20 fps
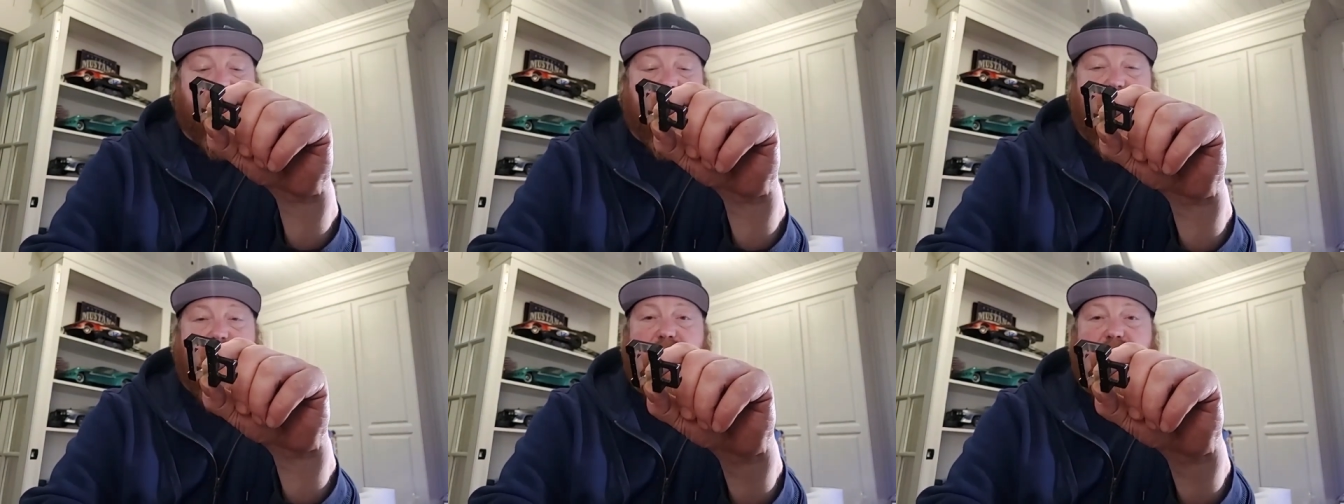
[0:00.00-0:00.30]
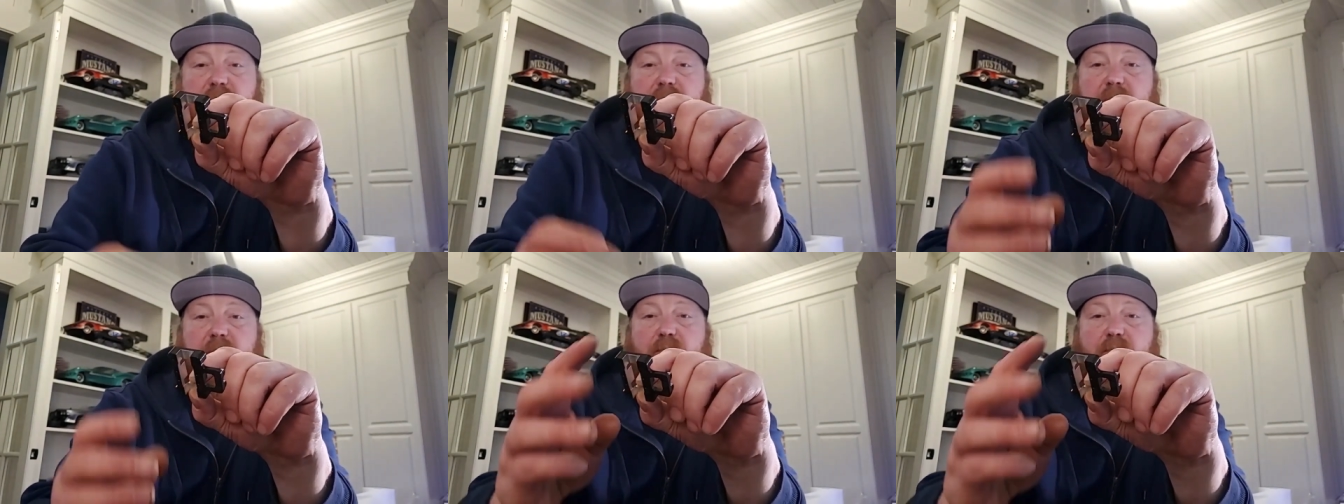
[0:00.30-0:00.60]
I
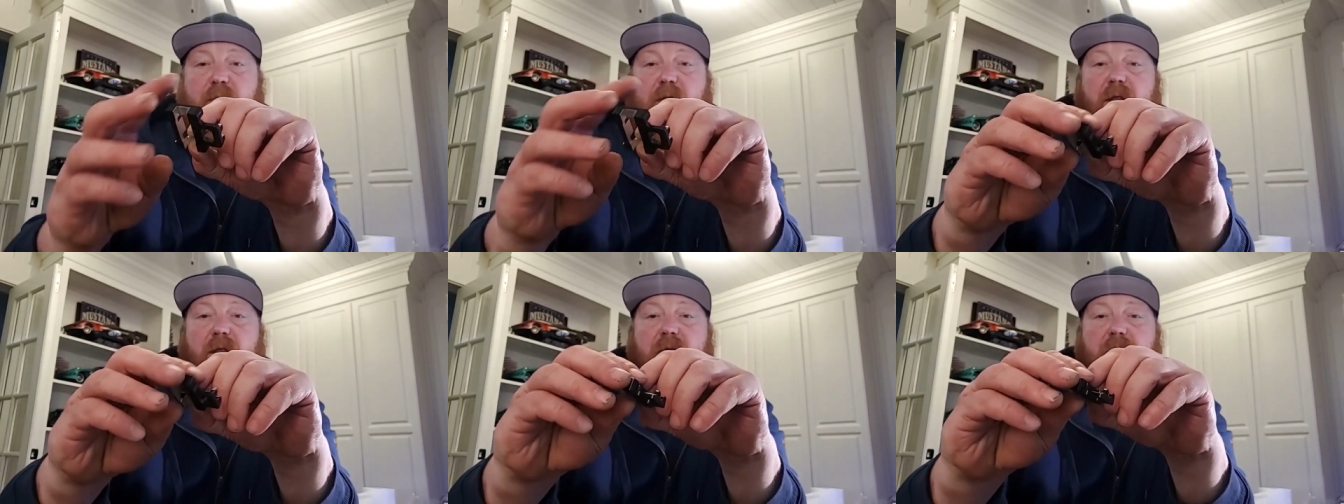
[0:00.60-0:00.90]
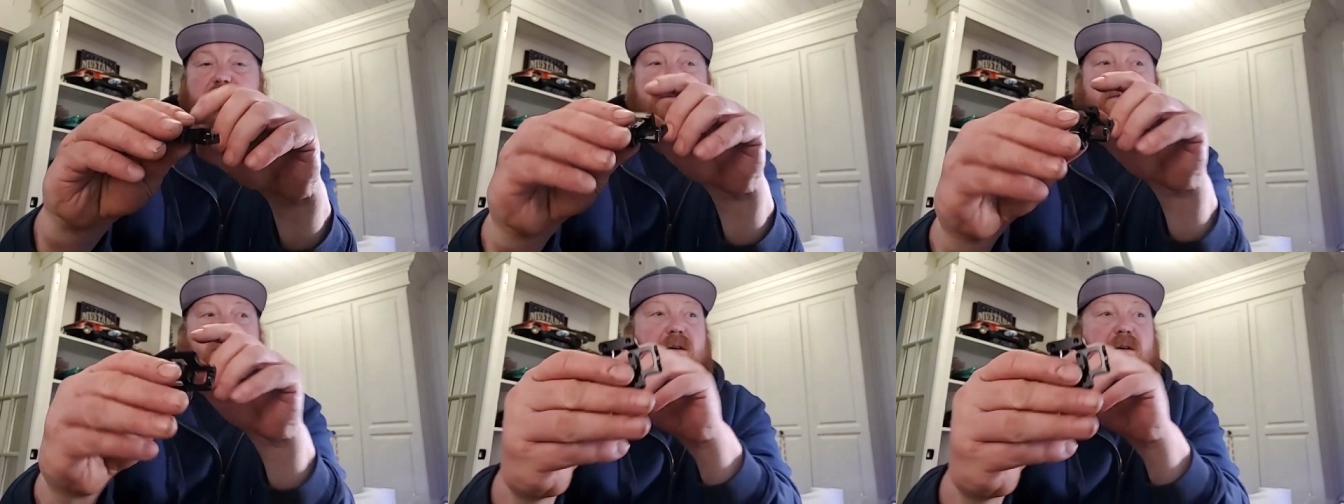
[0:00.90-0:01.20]
3D print a lot
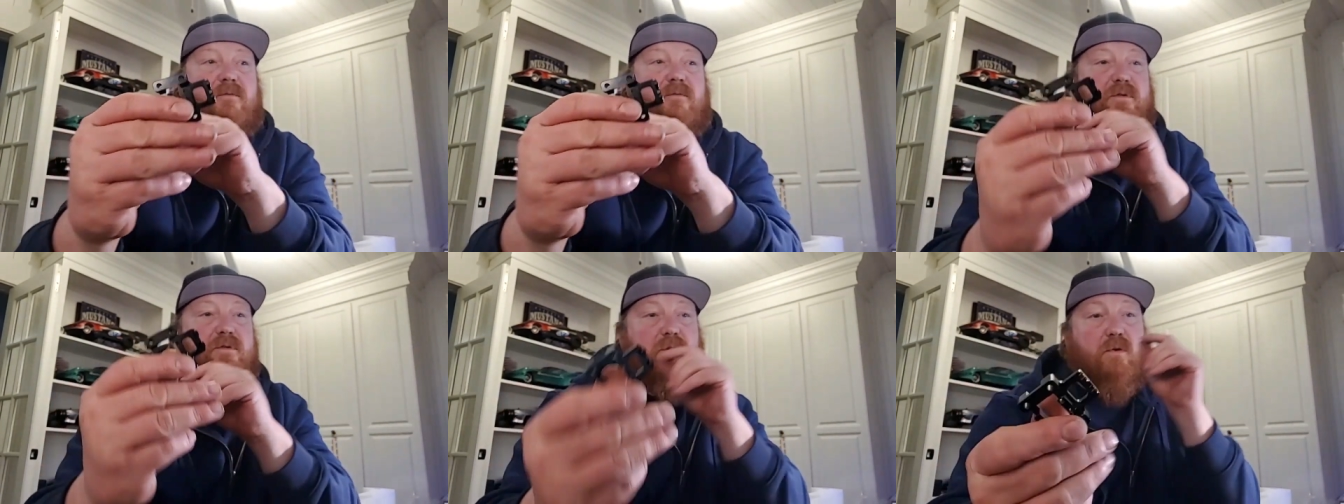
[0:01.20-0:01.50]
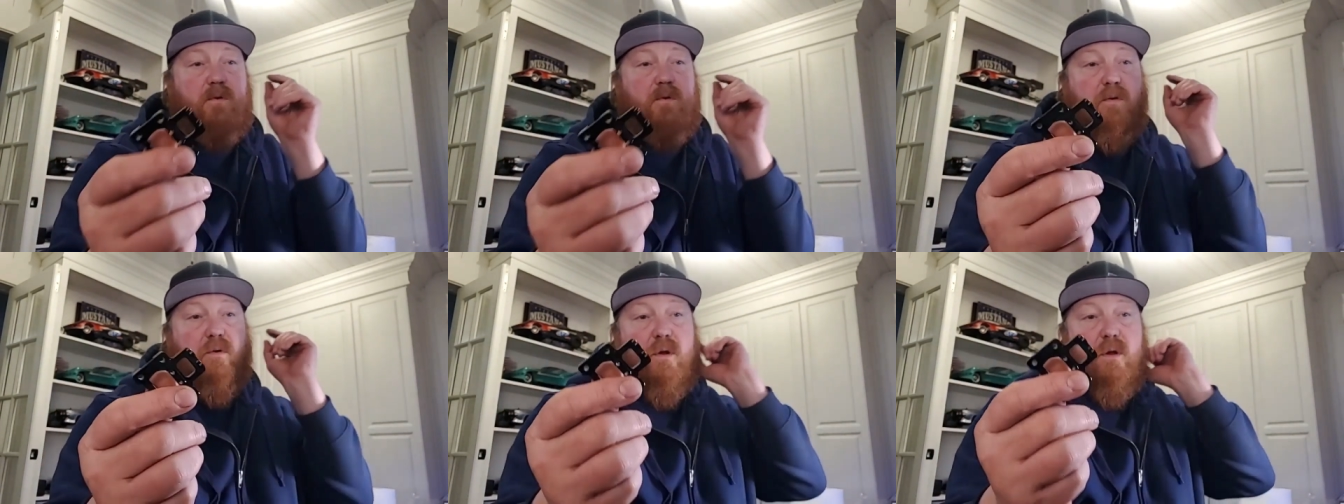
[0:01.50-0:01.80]
of stuff.
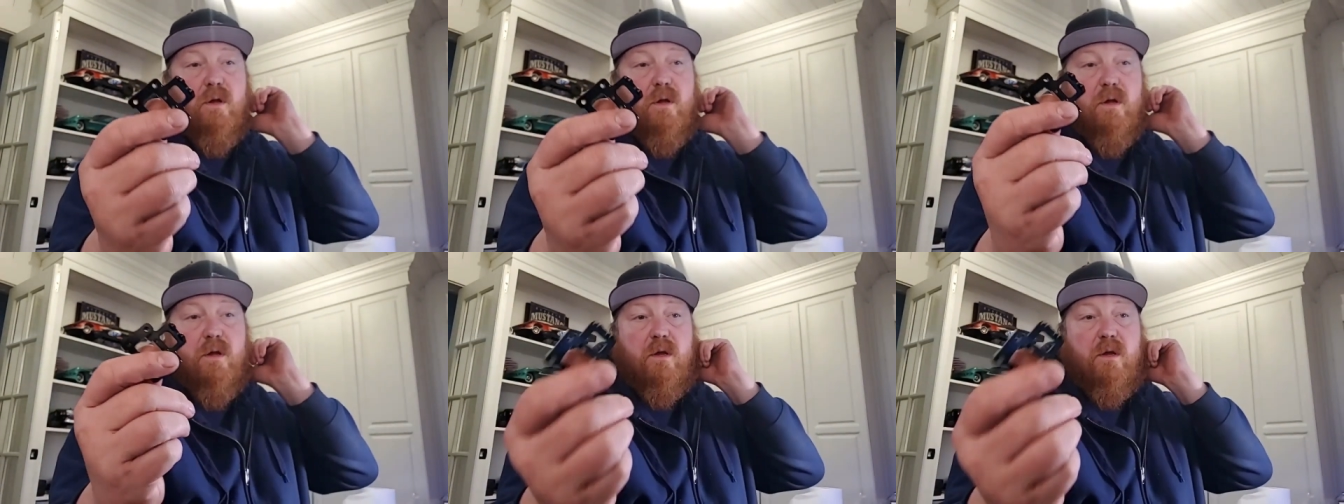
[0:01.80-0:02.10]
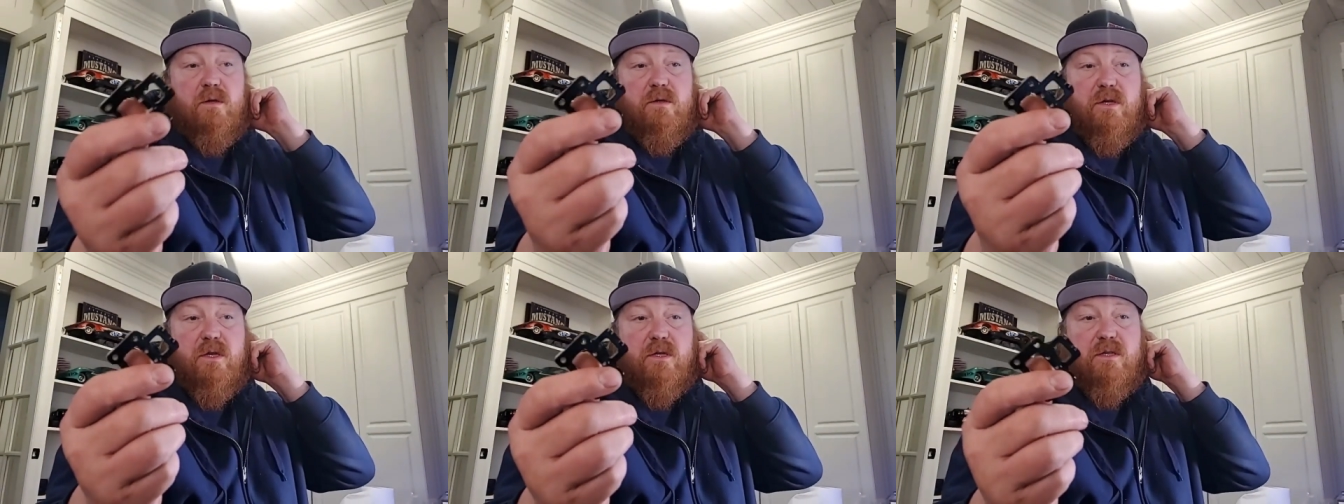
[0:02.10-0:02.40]
So
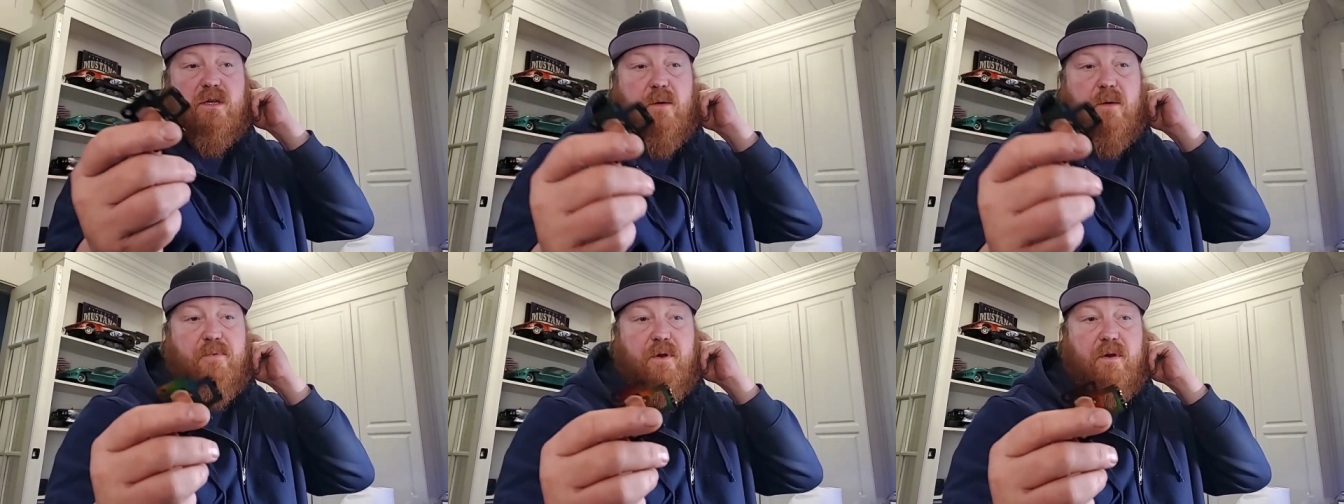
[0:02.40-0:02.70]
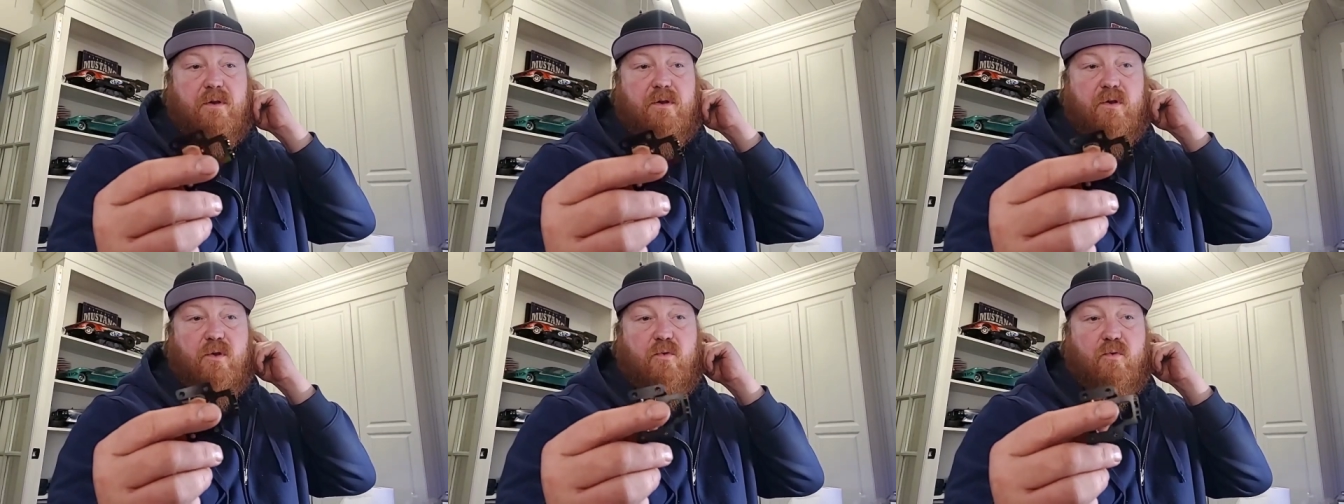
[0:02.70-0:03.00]
just
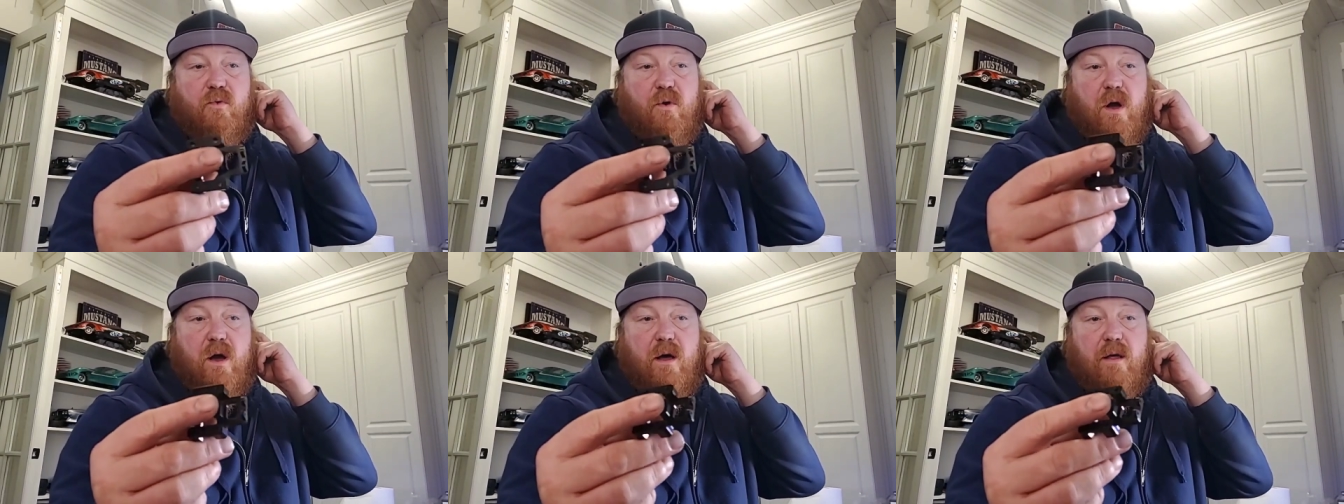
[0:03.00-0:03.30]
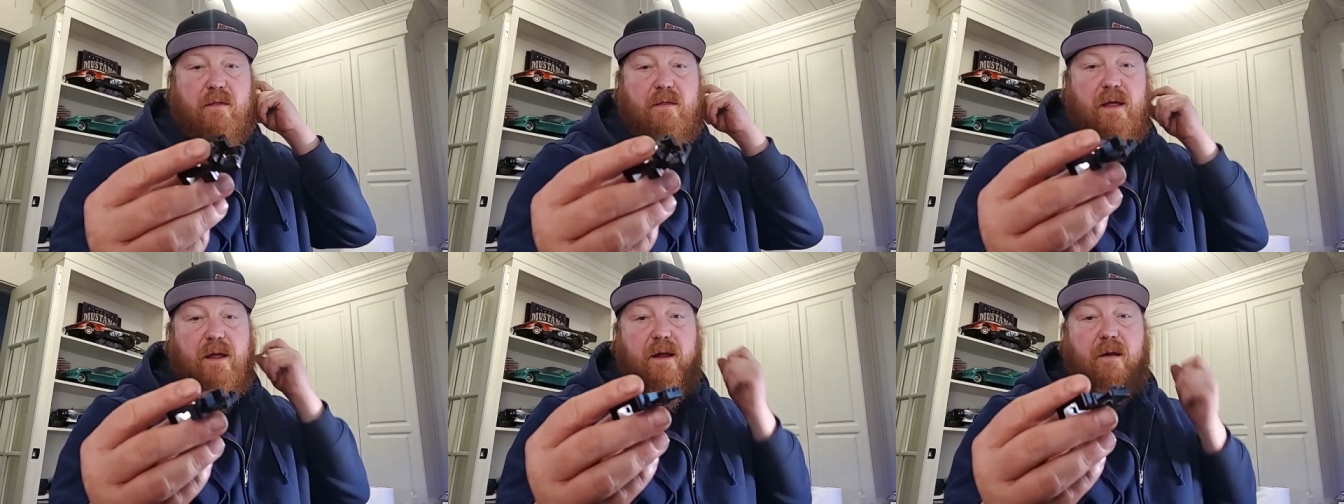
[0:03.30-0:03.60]
something to
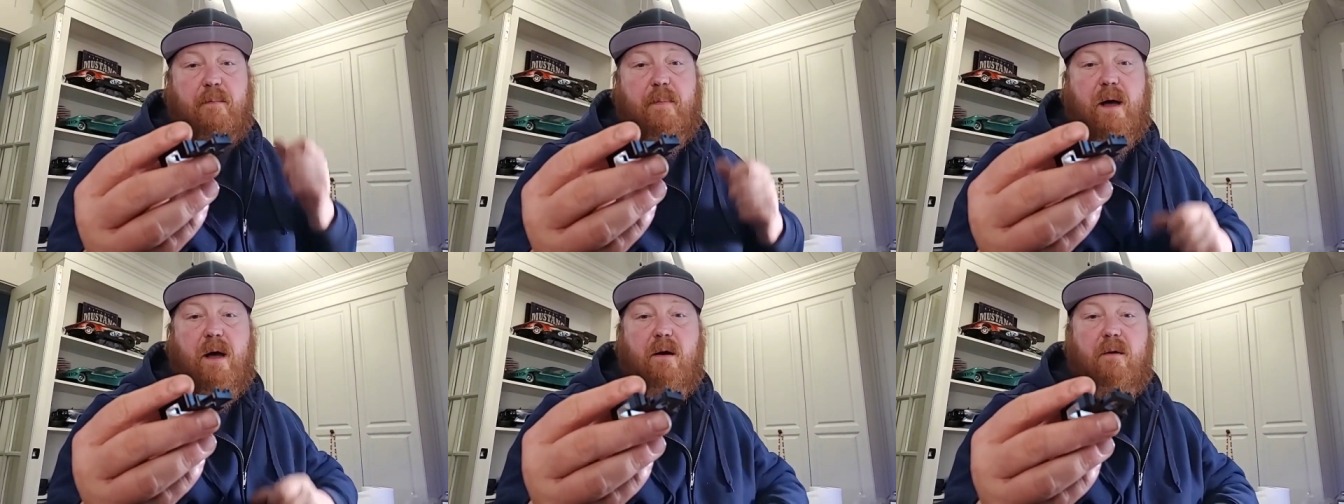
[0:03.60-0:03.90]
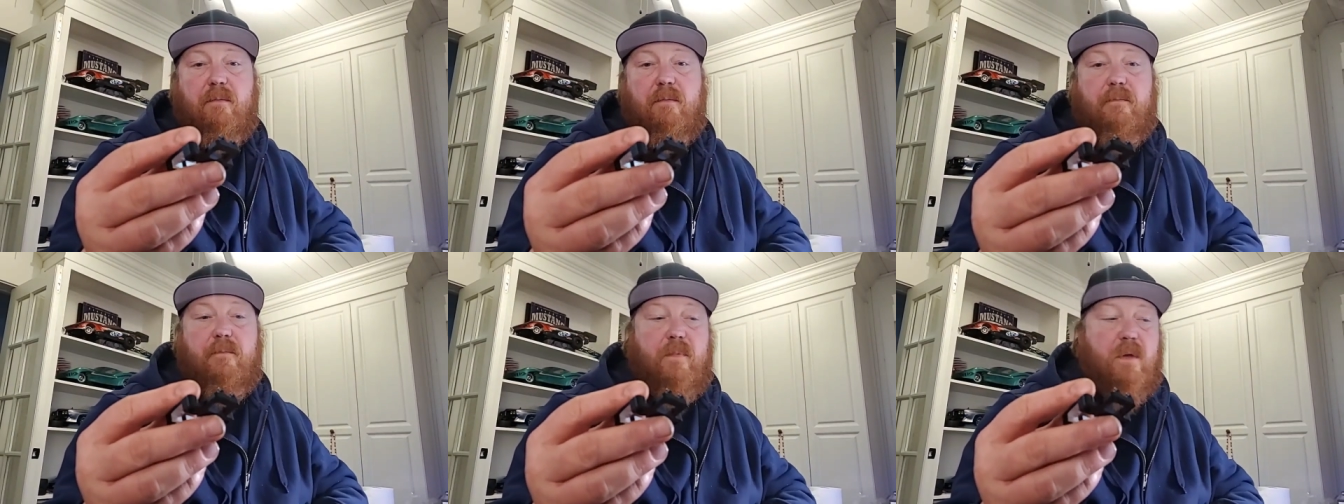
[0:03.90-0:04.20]
think about.